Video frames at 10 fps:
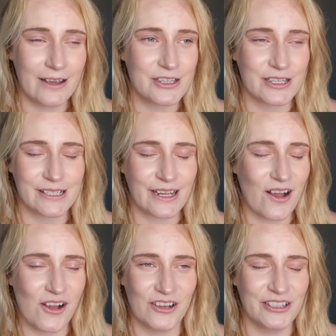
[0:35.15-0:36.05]
I just
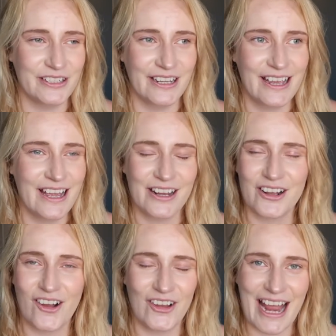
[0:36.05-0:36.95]
can't,
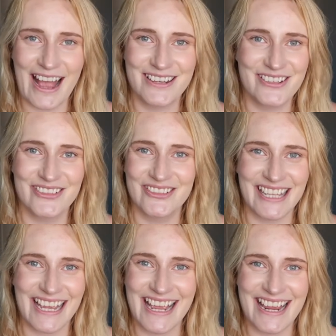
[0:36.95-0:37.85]
can't handle
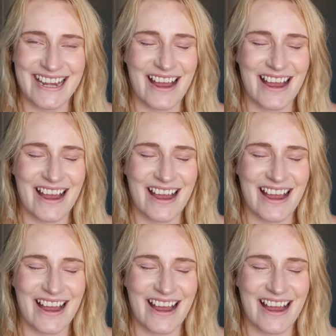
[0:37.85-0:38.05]
the heat.